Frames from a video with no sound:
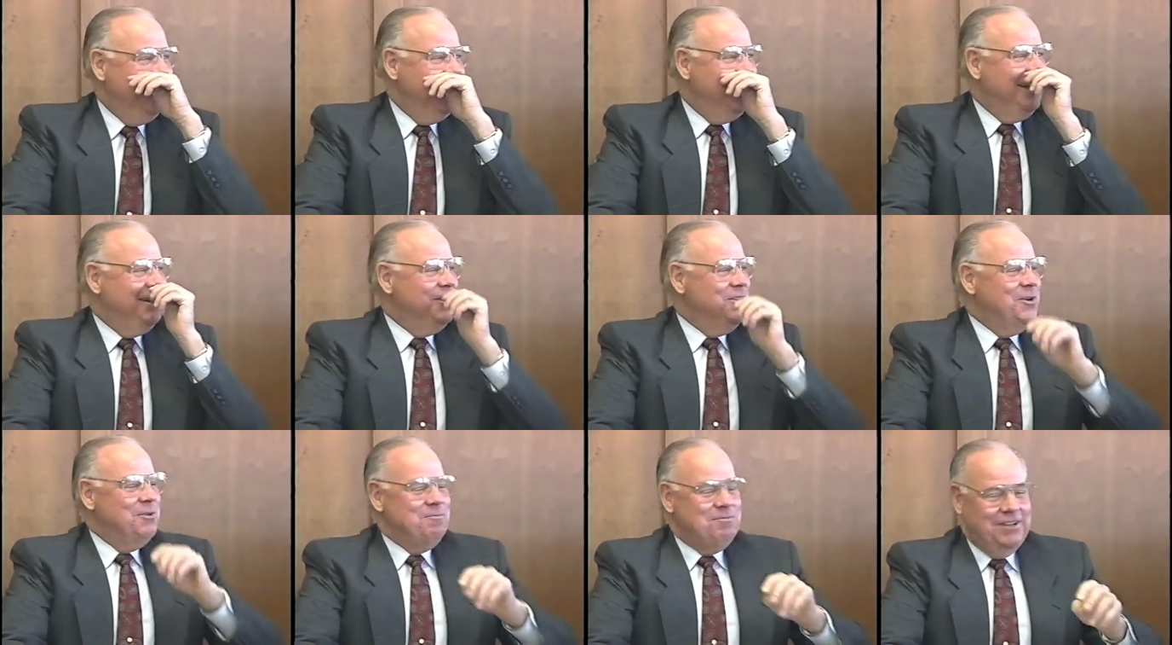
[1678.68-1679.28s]

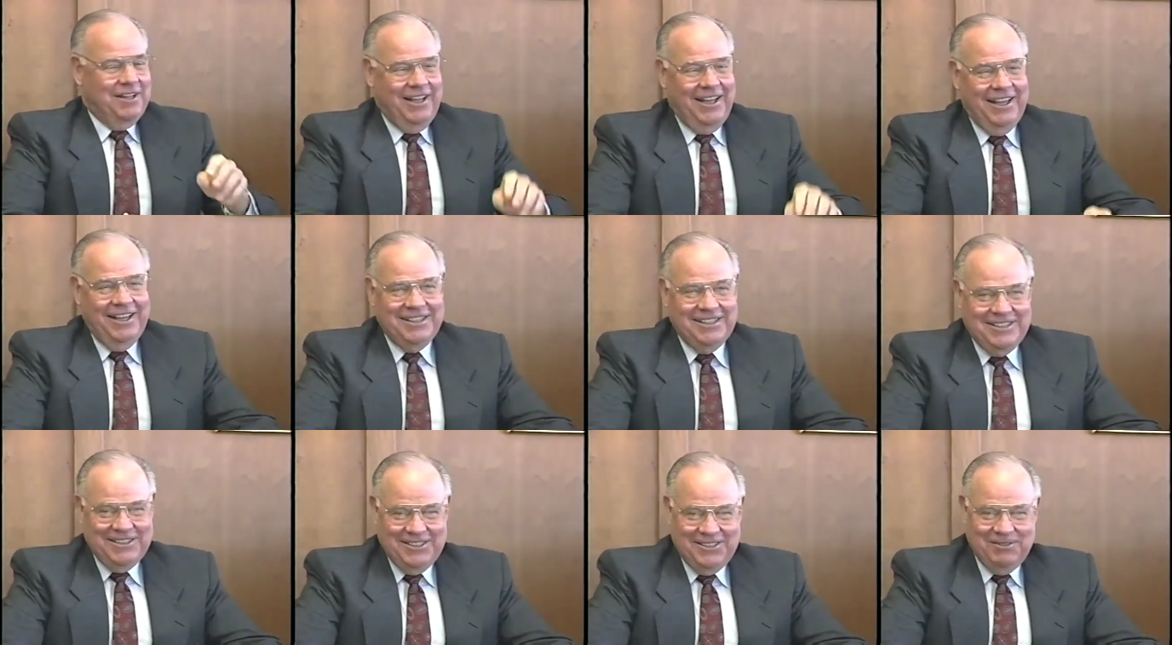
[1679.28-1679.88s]
no
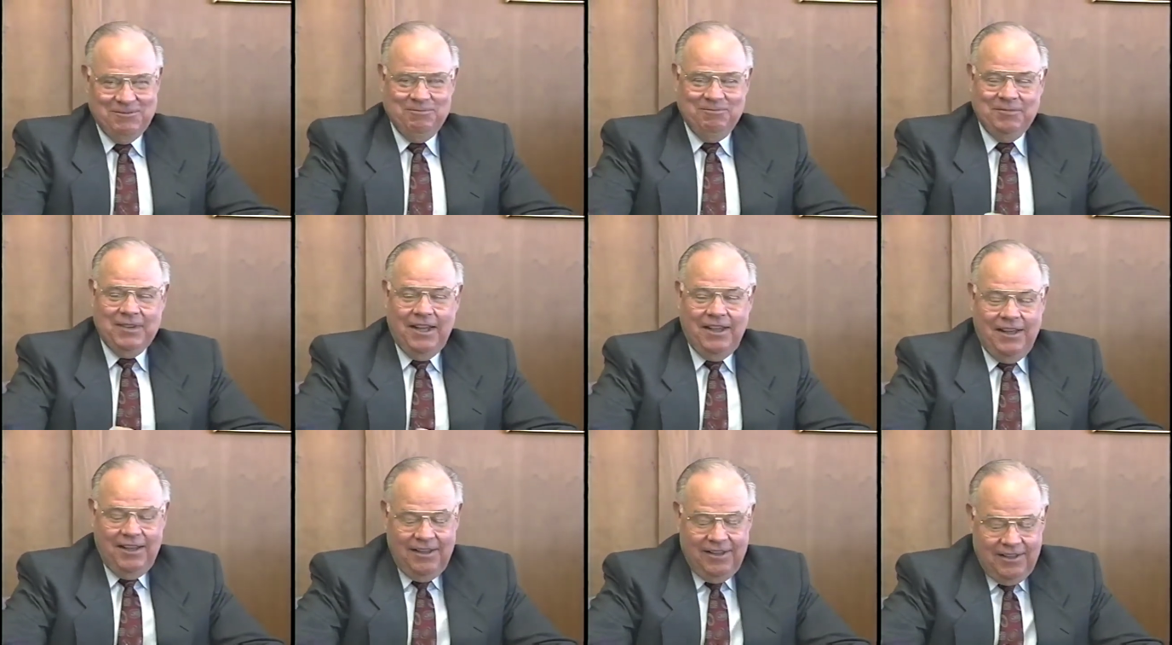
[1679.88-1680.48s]
plans.
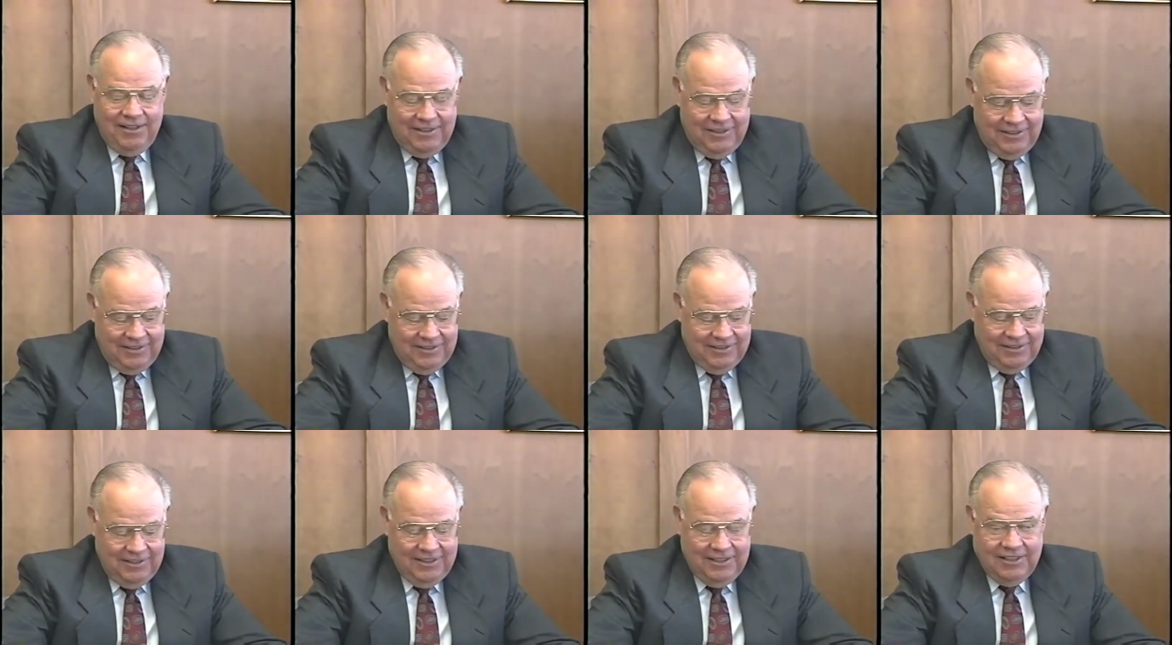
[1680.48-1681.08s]

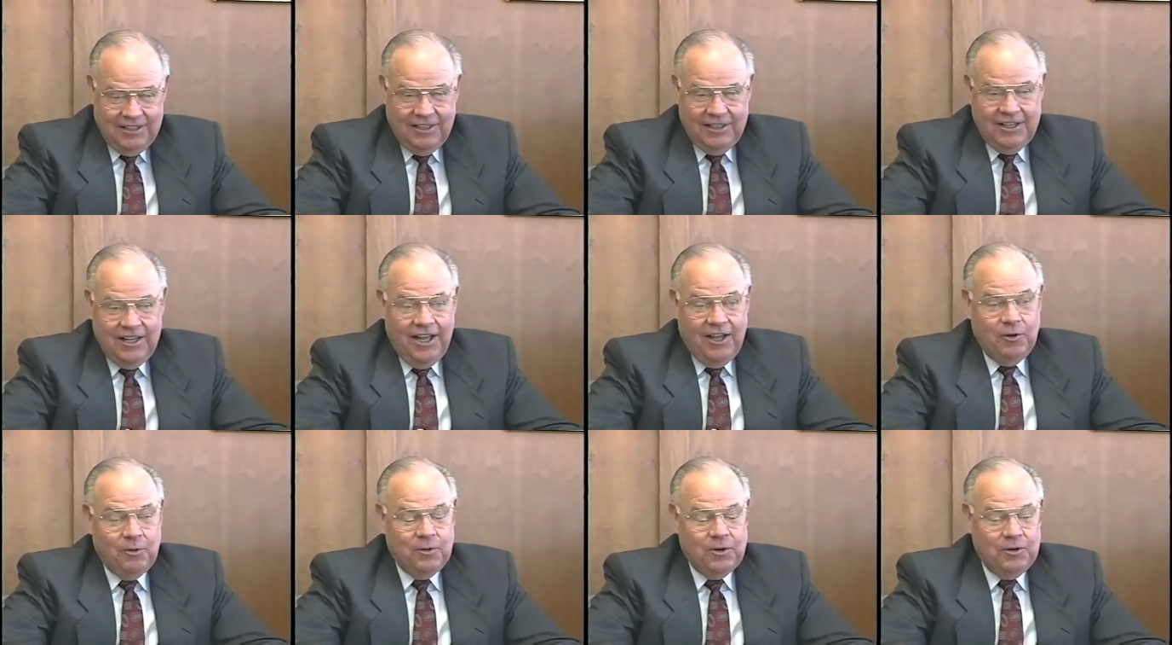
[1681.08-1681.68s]
No, we're,